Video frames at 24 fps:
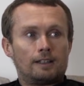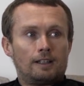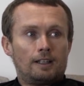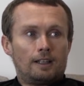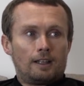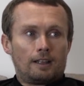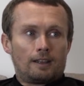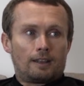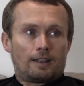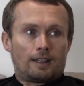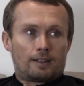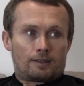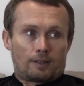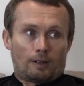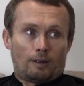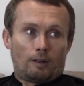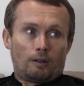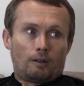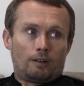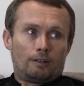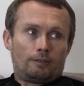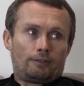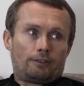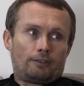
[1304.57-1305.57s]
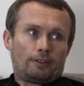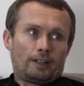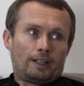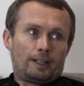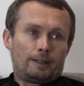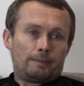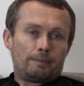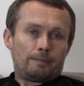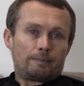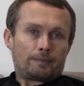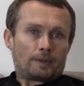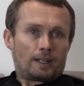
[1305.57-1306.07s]
Yeah. There's a lot of
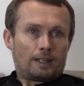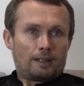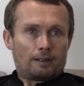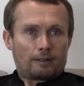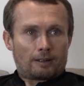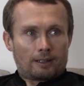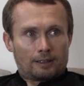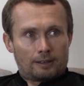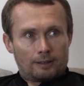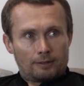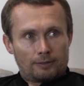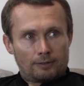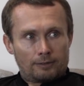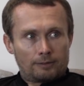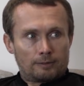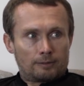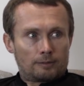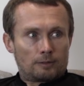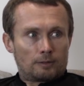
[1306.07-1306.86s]
kind of